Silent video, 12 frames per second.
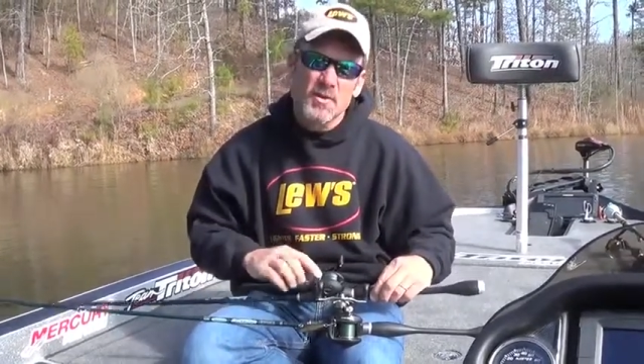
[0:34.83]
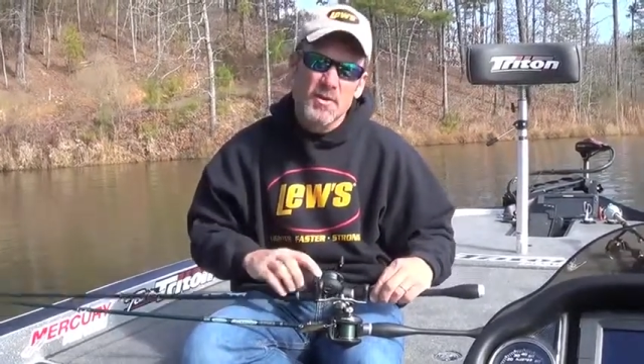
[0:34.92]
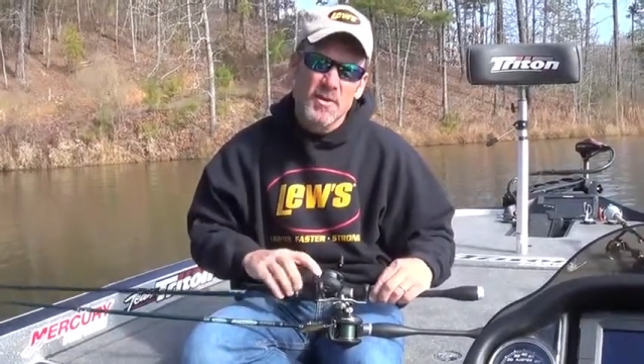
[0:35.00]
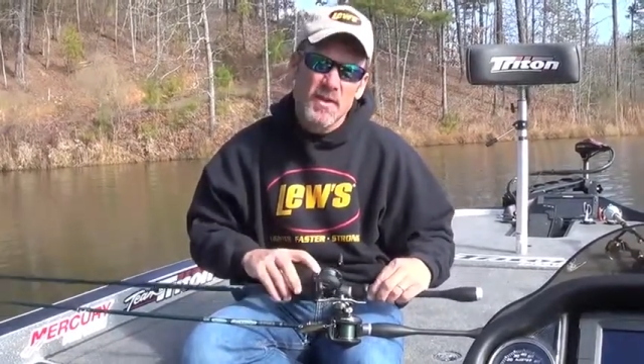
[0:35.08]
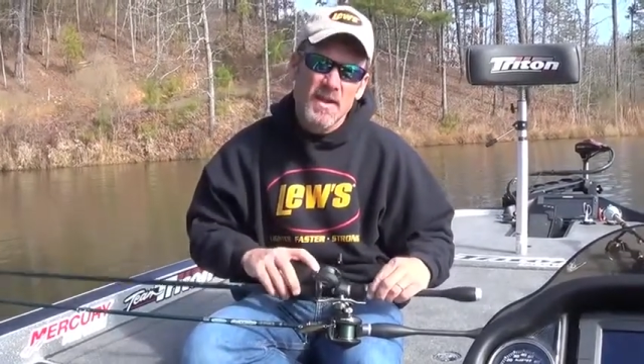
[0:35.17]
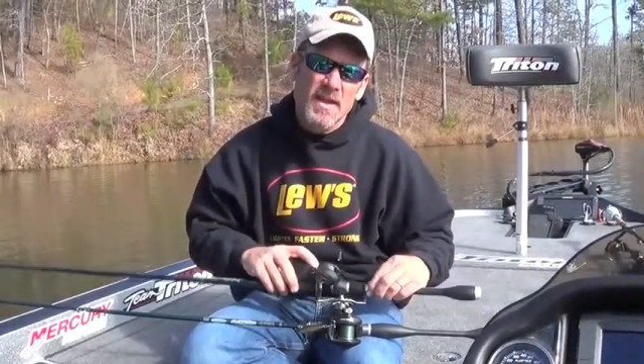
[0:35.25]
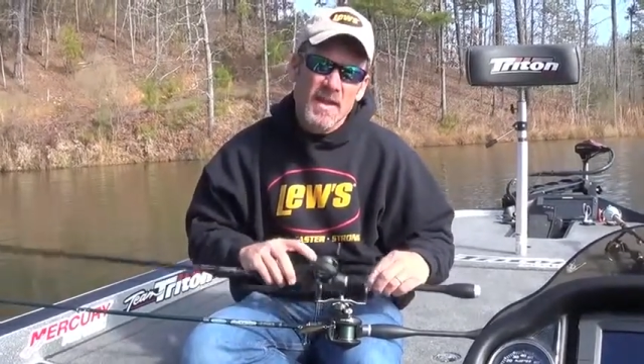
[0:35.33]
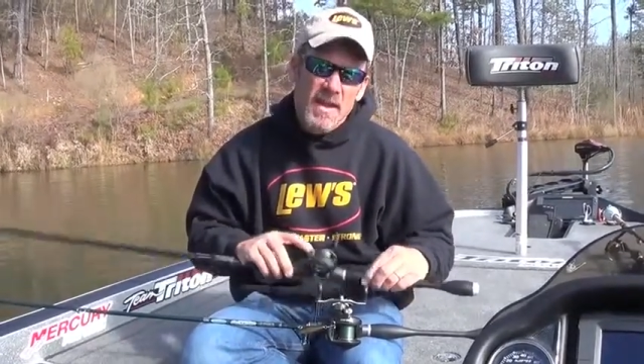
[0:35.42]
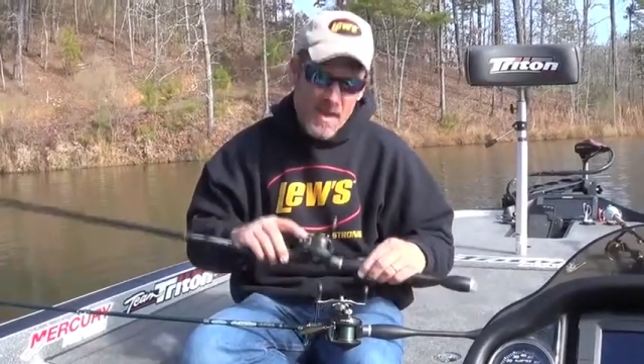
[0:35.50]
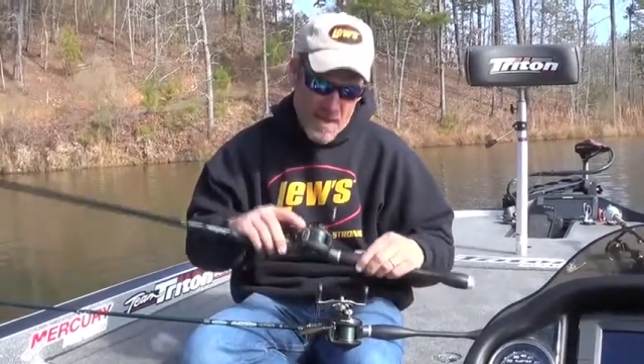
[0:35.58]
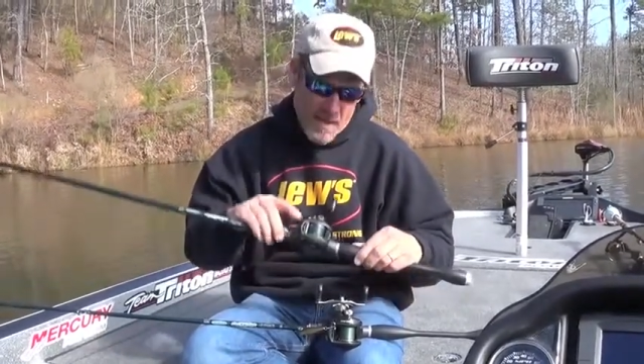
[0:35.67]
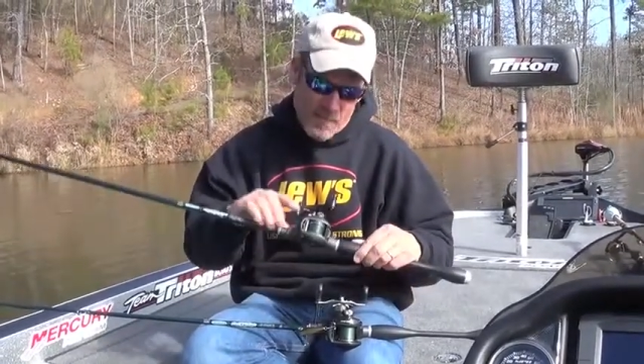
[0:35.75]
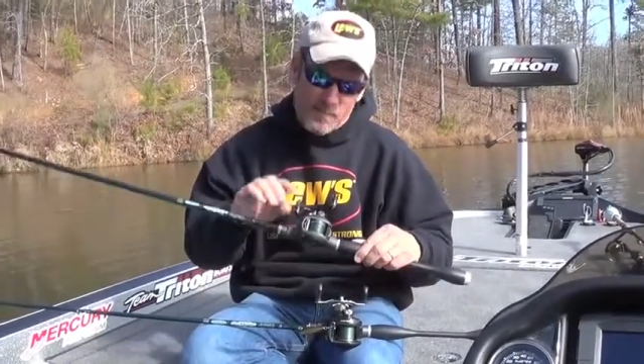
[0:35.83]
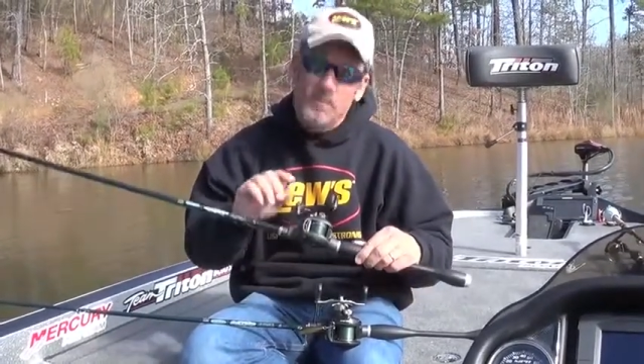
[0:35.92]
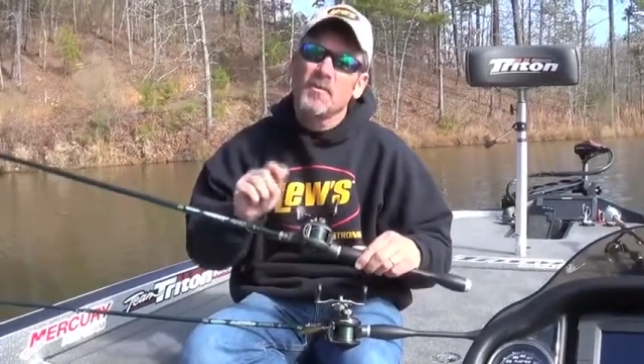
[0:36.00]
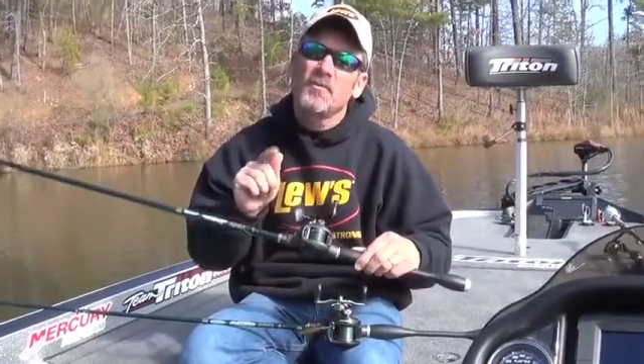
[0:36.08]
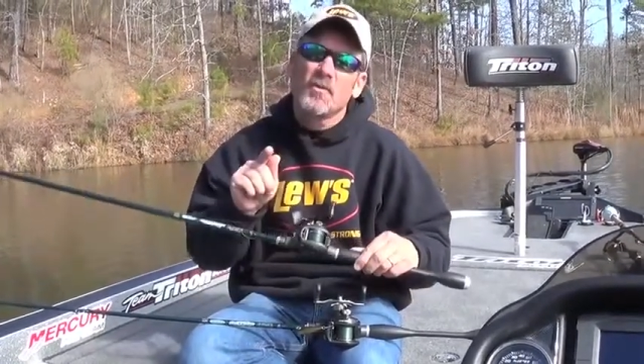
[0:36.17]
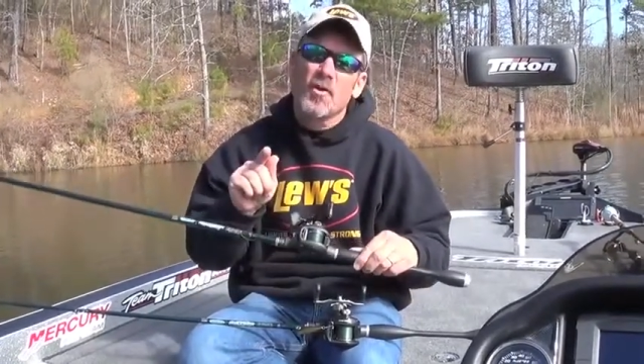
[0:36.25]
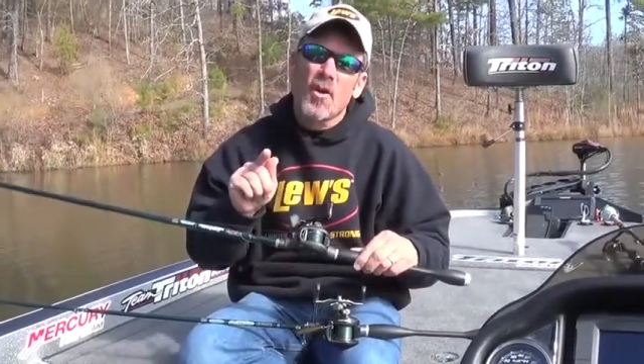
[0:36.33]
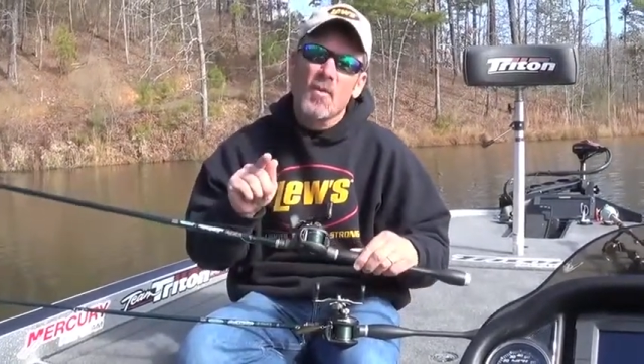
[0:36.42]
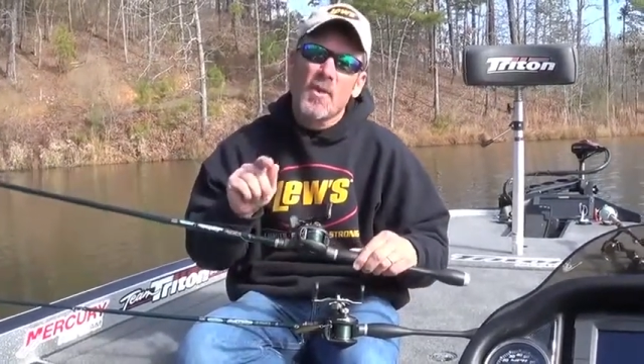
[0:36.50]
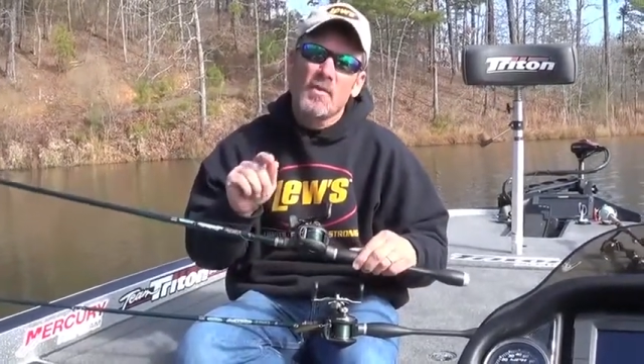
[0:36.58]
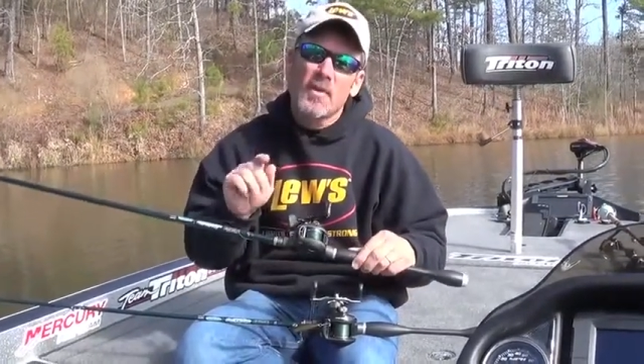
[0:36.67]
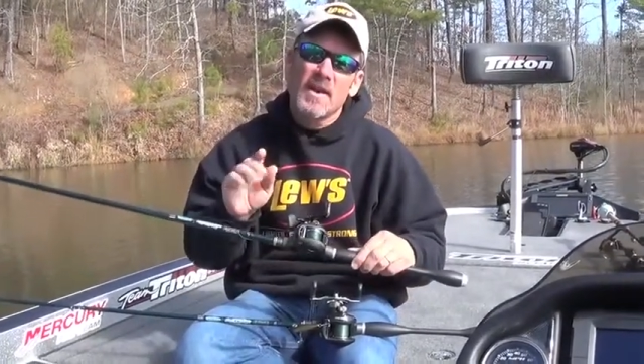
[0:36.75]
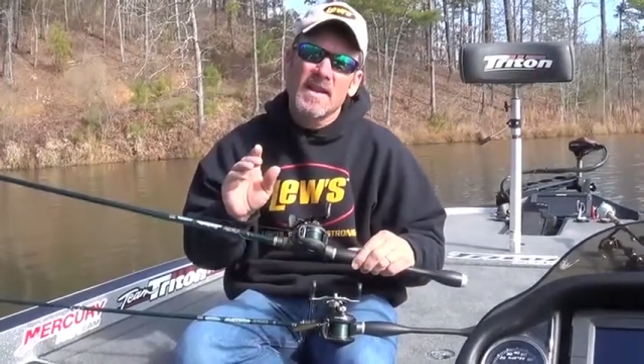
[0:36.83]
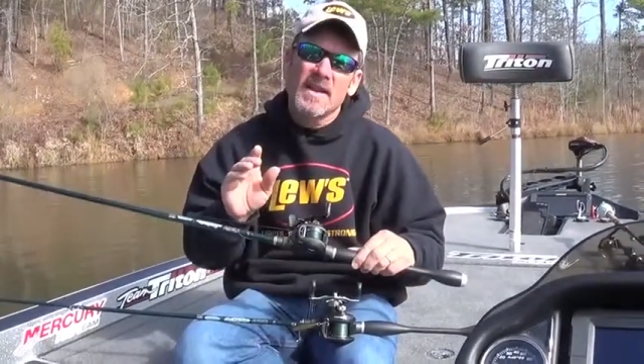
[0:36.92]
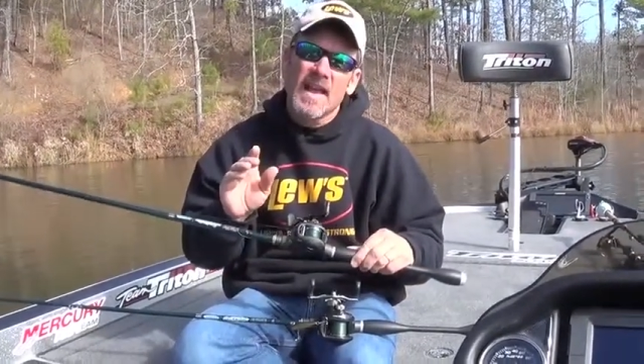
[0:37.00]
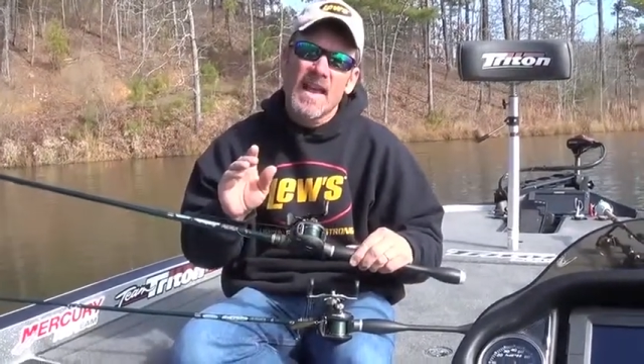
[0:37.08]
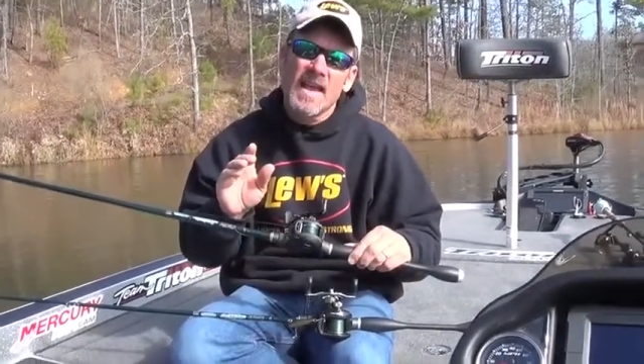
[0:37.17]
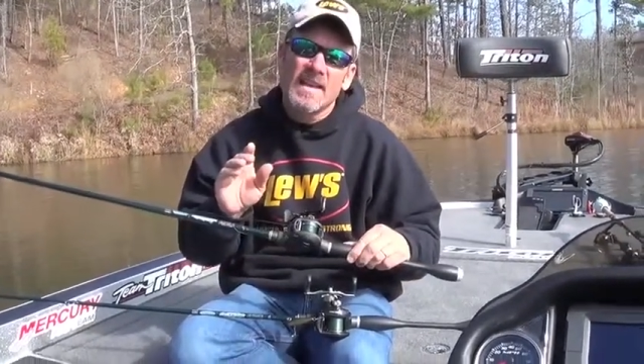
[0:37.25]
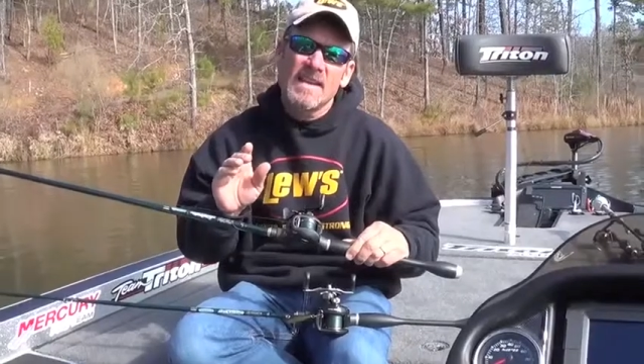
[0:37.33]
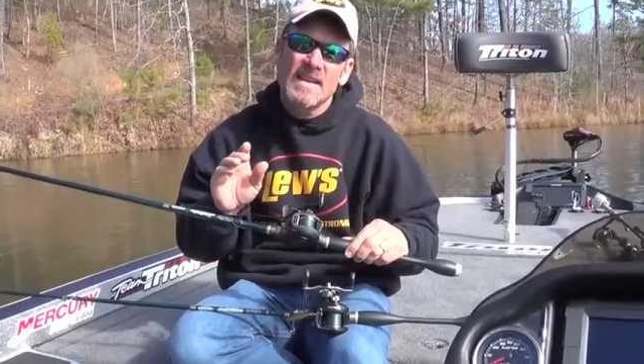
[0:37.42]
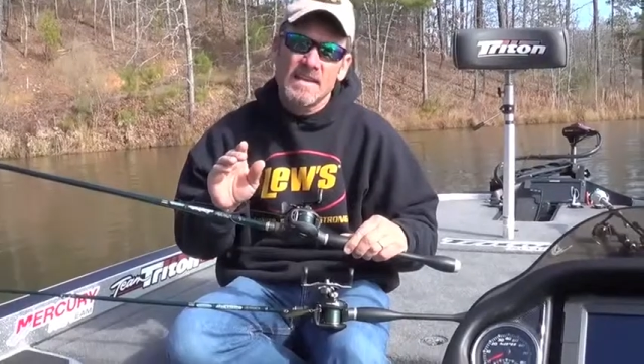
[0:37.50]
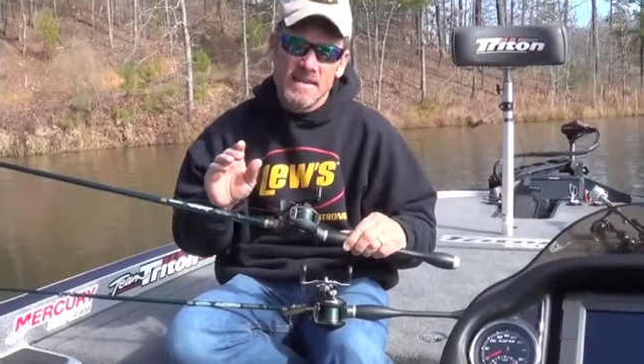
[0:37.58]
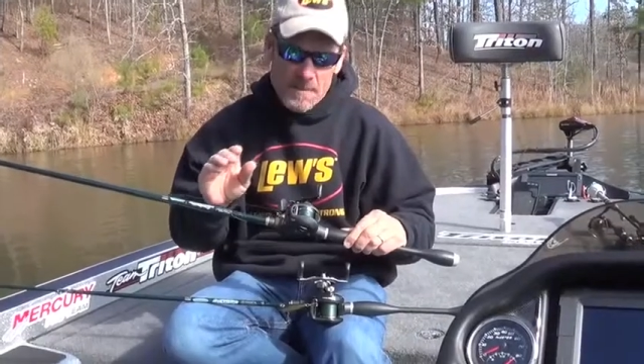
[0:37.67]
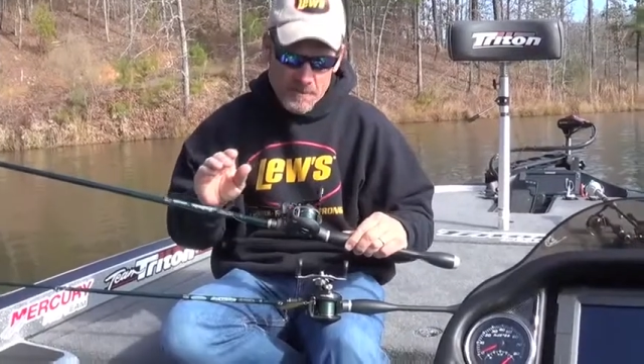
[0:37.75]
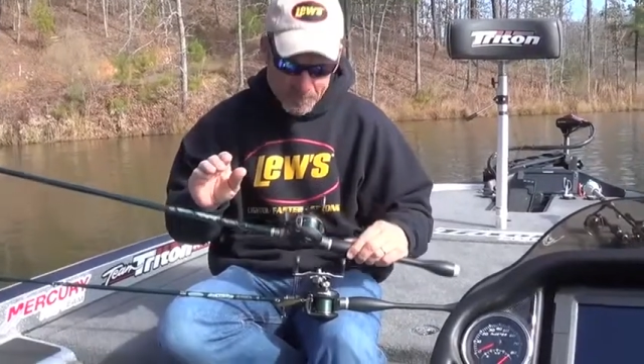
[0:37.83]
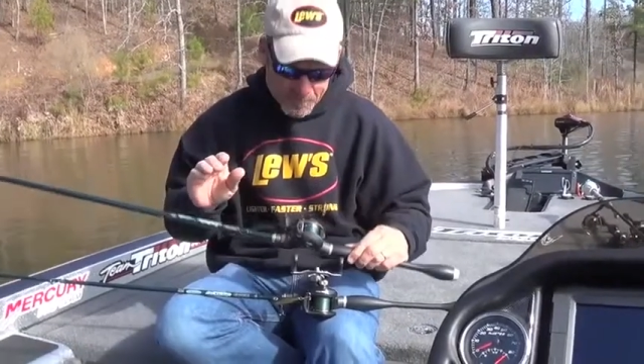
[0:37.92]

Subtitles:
Duty and for all my braided line needs.